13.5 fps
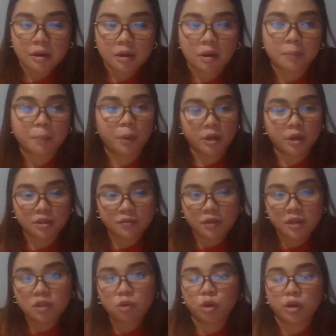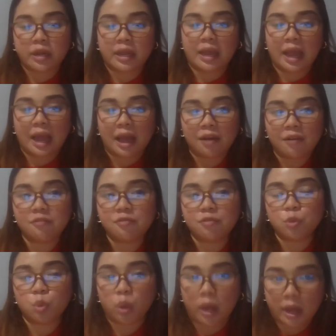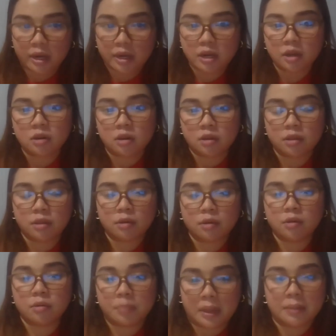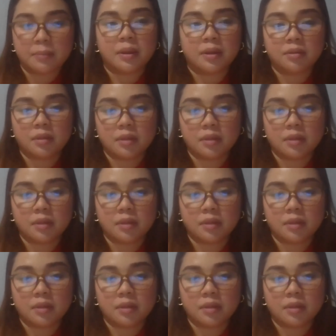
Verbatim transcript: um, part of it or they have to add another payment?